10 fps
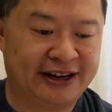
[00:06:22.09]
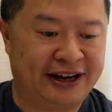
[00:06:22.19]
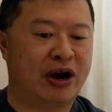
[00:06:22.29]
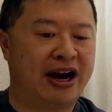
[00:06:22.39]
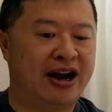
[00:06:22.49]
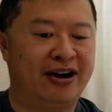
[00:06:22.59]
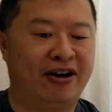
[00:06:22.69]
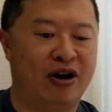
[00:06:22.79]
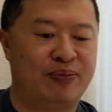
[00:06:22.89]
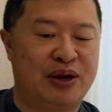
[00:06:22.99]

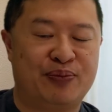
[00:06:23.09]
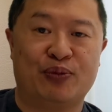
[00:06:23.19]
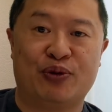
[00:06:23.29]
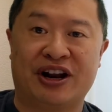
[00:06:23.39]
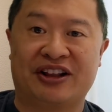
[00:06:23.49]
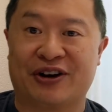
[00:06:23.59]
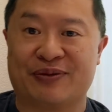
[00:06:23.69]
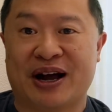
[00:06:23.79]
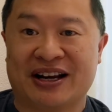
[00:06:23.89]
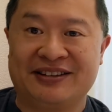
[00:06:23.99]
Where are people putting
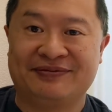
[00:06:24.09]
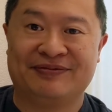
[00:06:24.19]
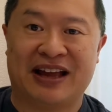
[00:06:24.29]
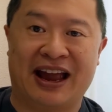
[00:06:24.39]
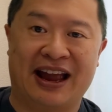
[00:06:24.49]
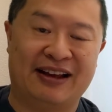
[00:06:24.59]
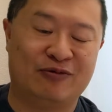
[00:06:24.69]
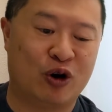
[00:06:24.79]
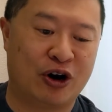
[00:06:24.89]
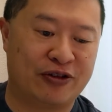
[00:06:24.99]
their money,
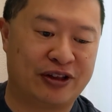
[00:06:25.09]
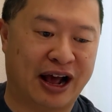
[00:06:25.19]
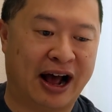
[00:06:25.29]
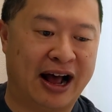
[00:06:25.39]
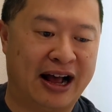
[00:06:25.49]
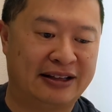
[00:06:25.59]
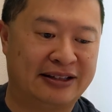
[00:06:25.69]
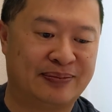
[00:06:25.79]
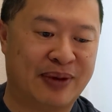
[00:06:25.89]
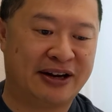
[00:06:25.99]
and what are the
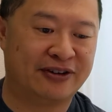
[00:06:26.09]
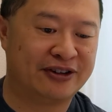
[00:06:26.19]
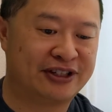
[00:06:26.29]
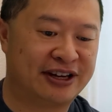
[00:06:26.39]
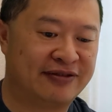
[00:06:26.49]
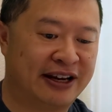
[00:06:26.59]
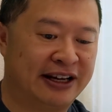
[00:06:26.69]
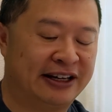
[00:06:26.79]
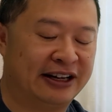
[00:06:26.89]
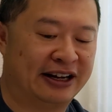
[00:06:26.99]
odds makers
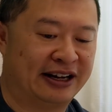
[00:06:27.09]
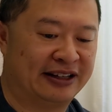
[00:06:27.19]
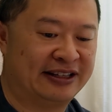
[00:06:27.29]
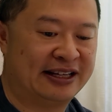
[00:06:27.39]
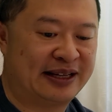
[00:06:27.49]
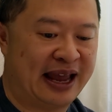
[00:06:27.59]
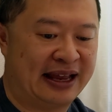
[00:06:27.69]
giving these